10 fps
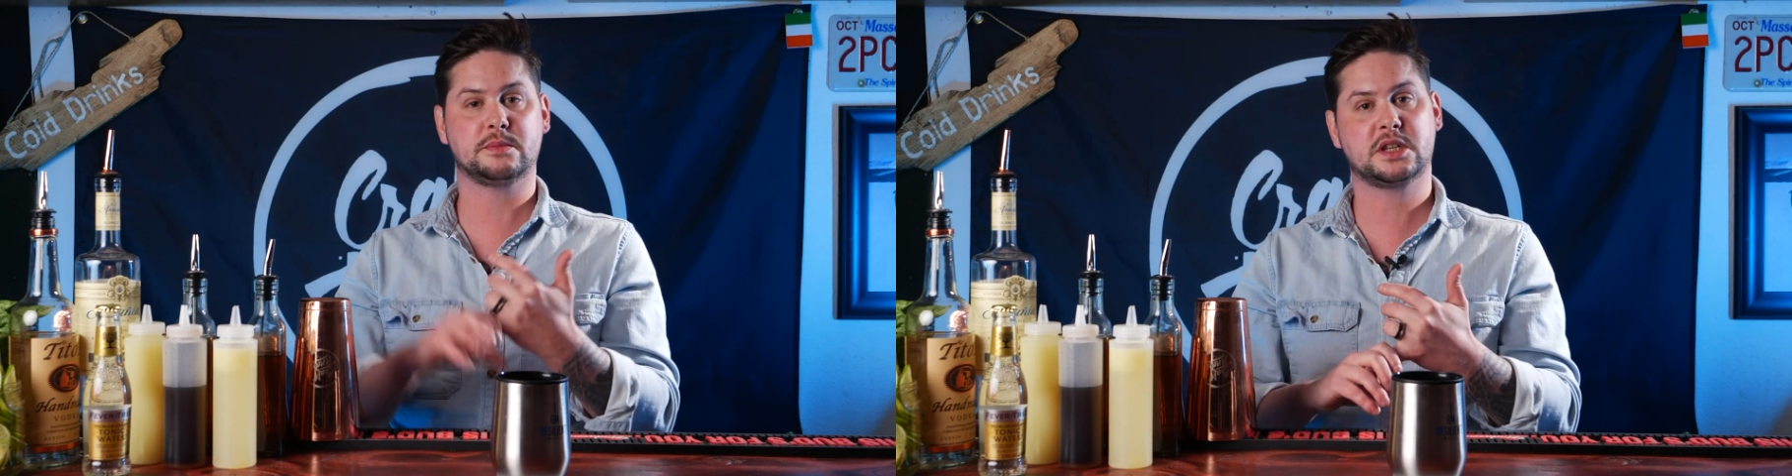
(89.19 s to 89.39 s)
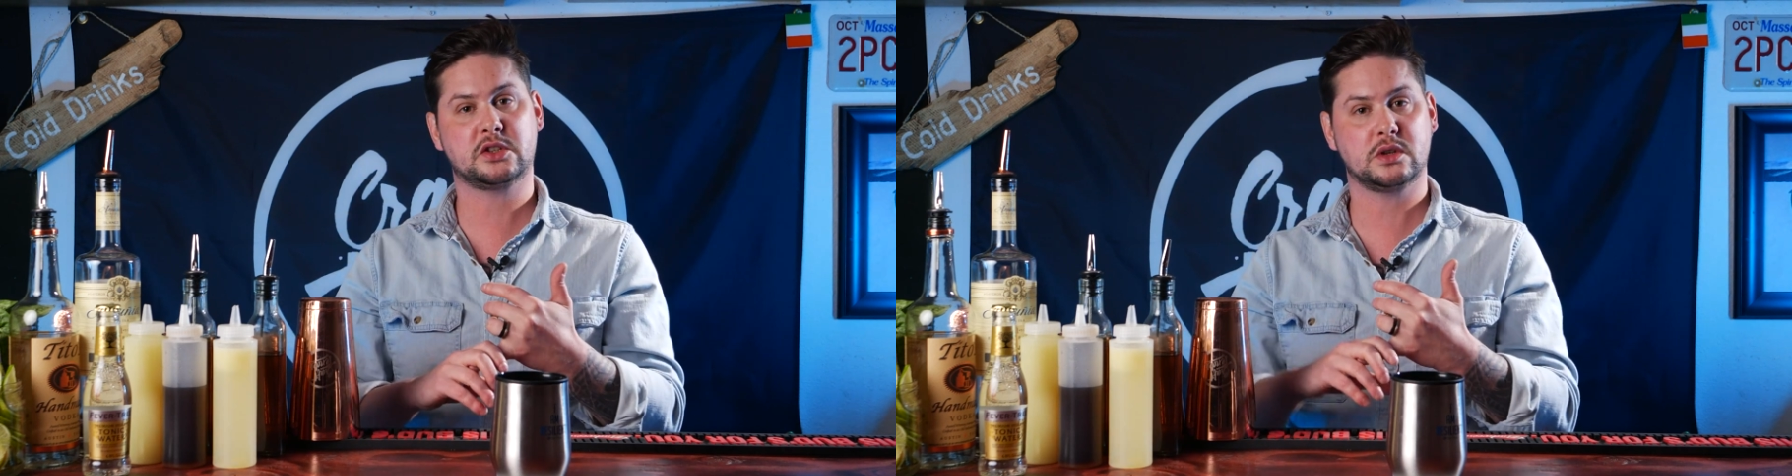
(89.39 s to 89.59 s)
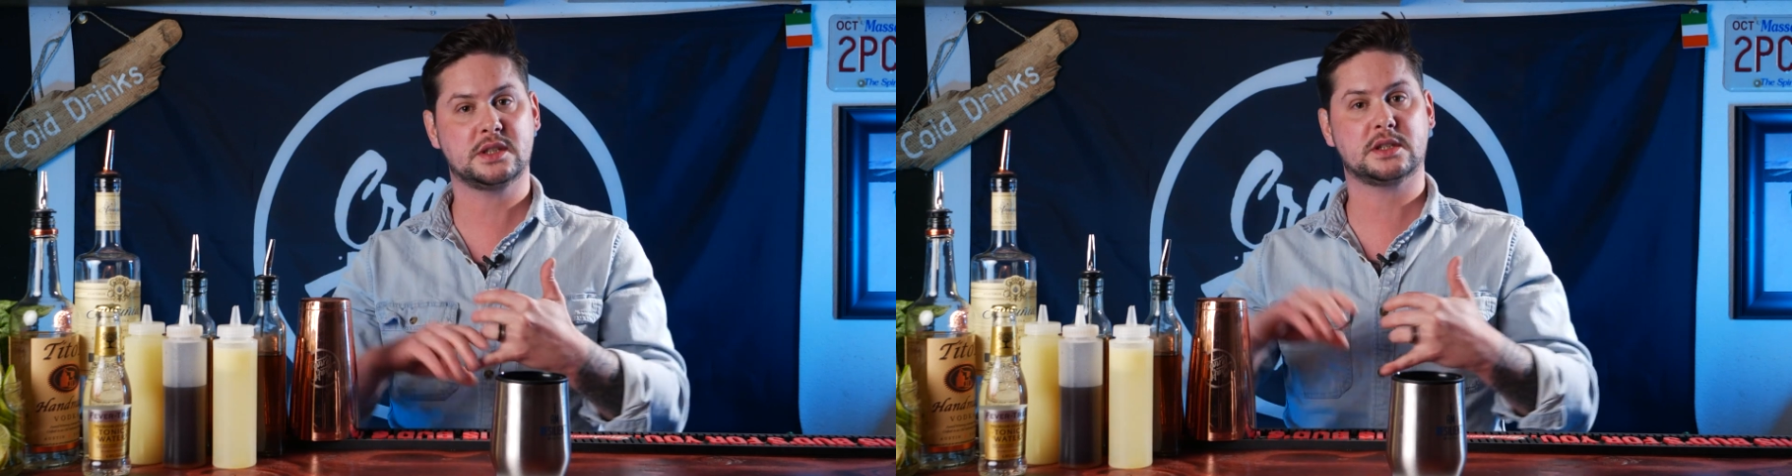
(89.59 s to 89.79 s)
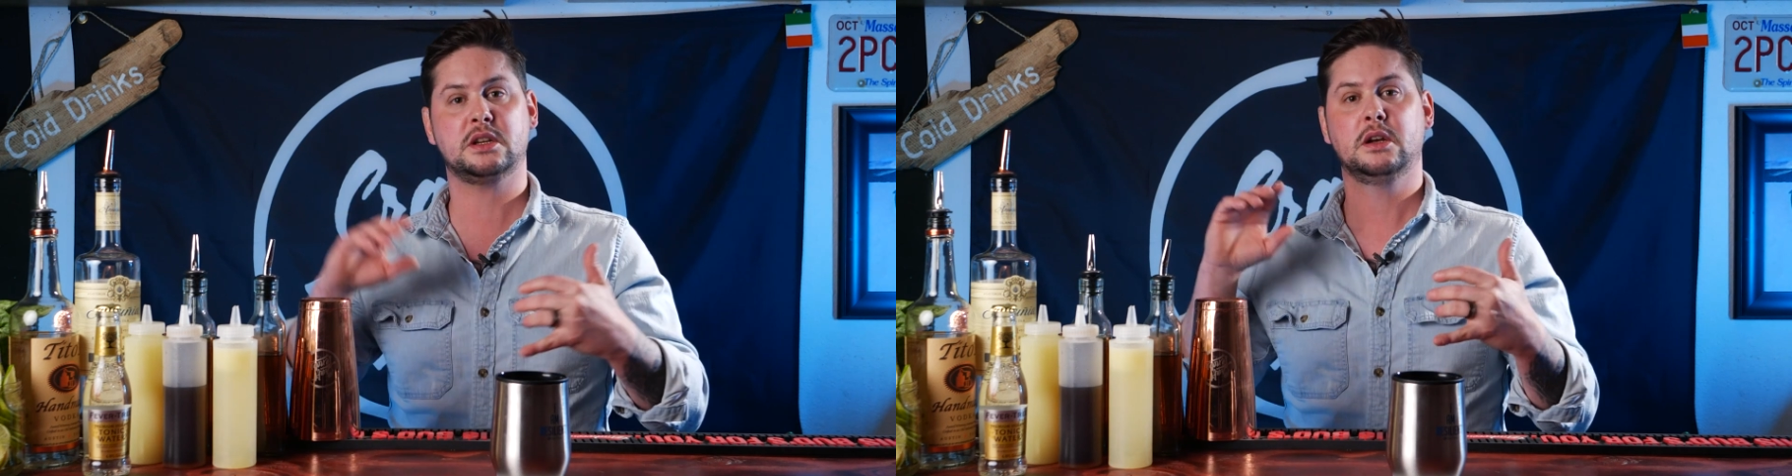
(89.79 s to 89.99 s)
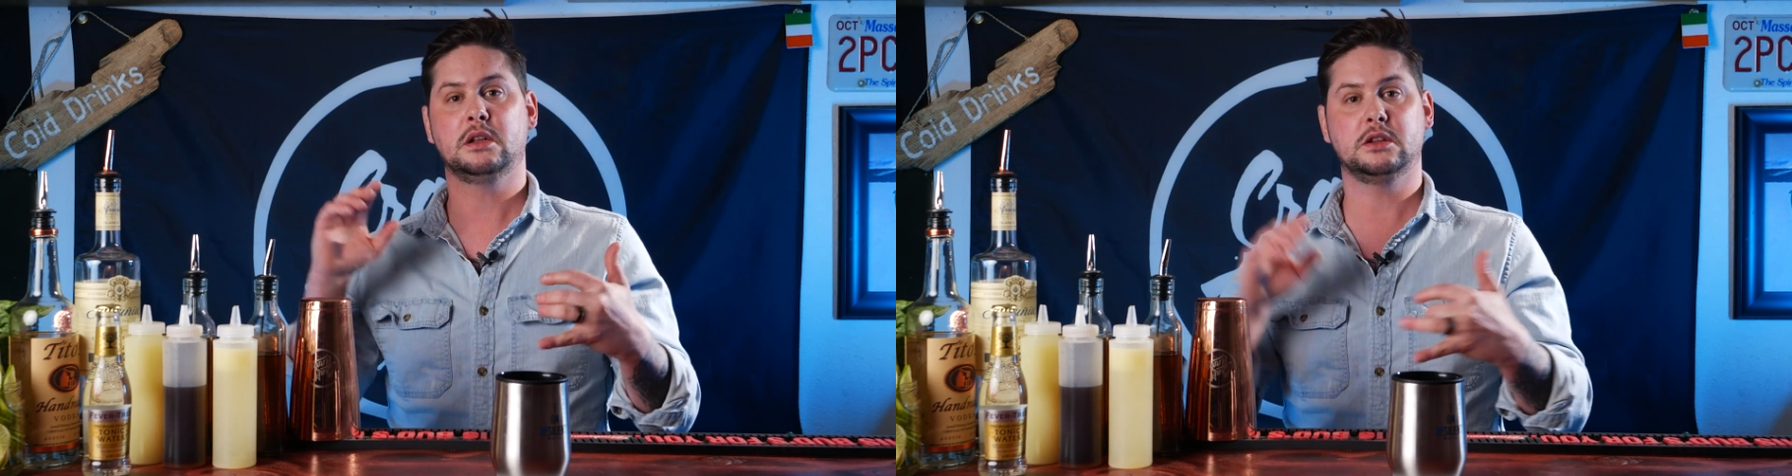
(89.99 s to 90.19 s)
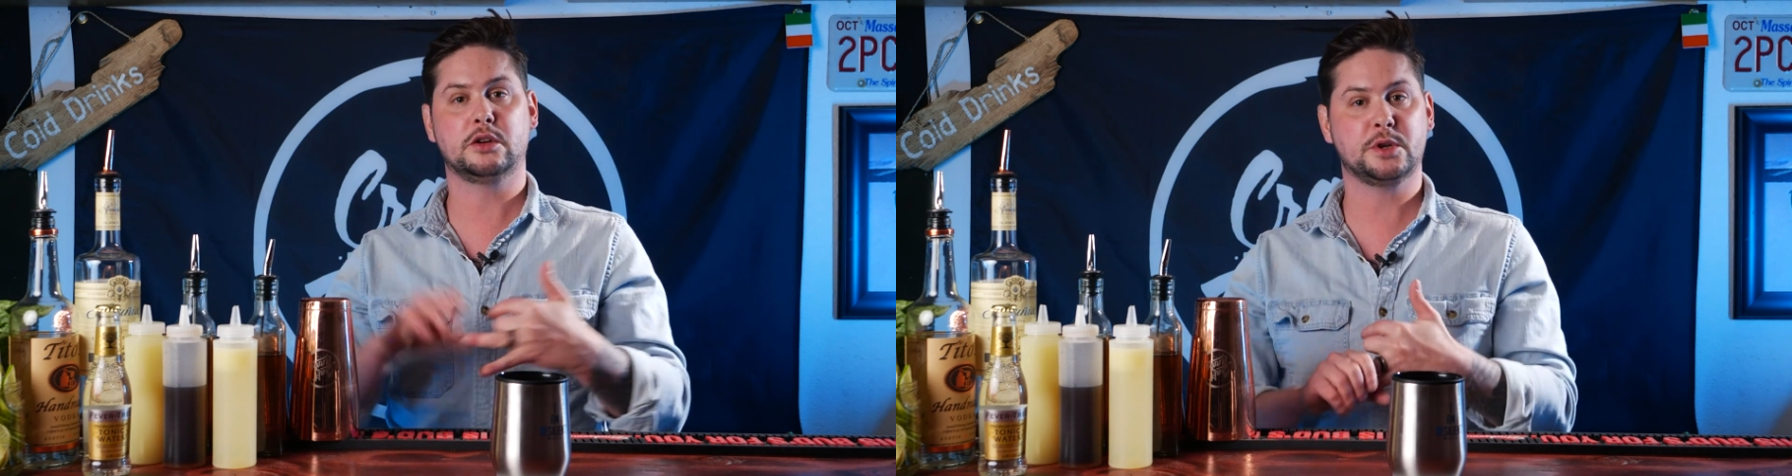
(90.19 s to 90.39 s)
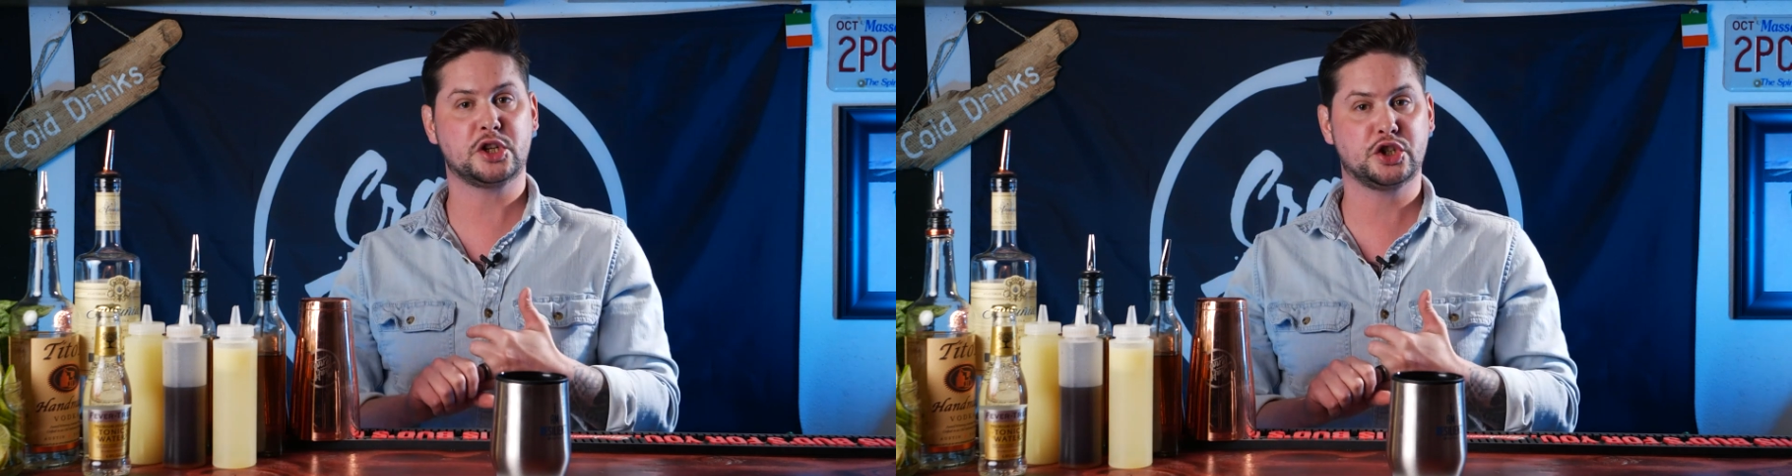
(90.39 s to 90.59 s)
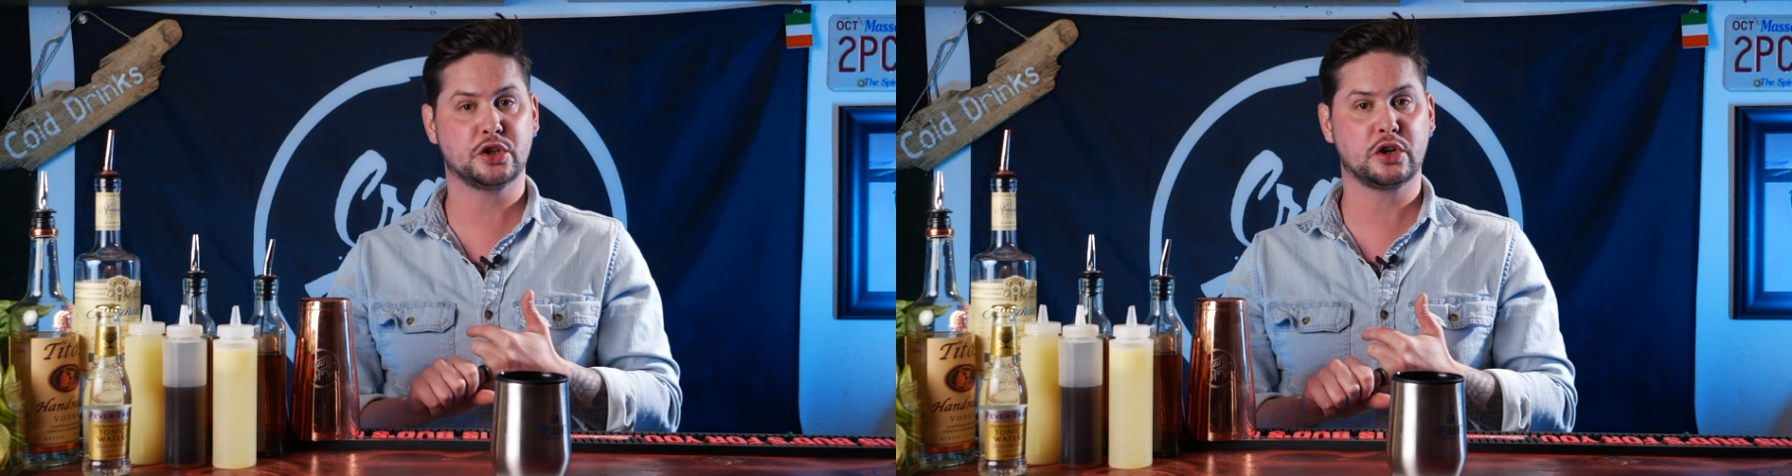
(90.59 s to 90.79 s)
citrus, a little bit of
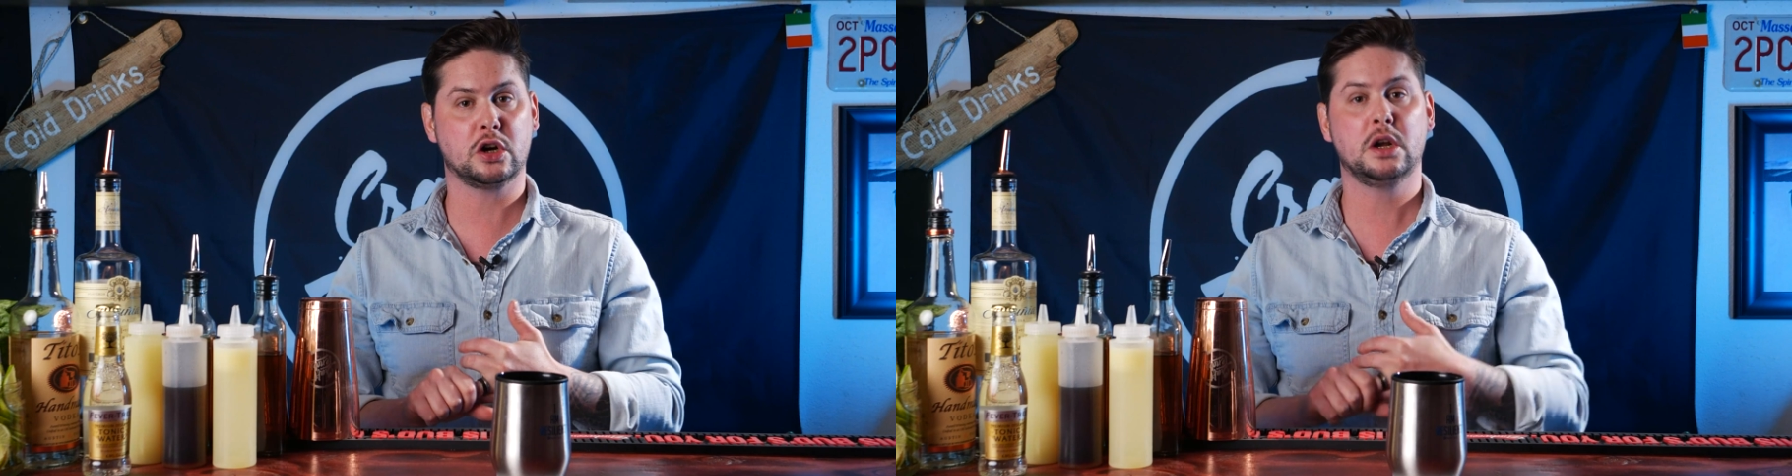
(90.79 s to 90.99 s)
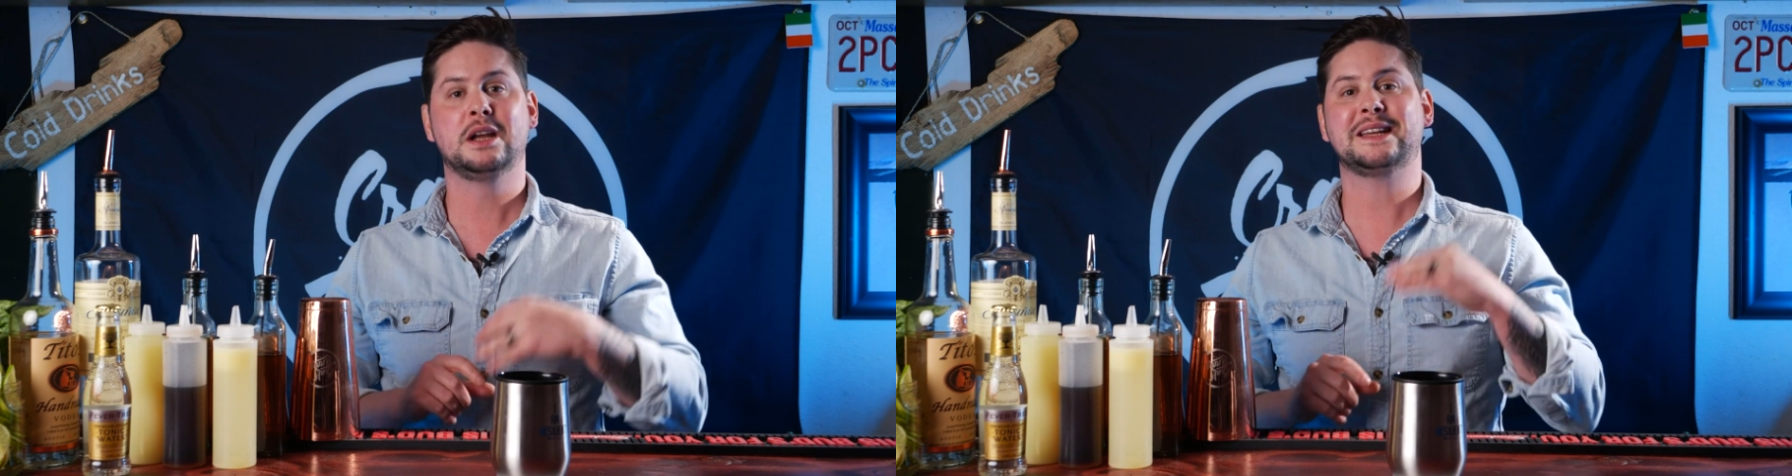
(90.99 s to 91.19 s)
sugar.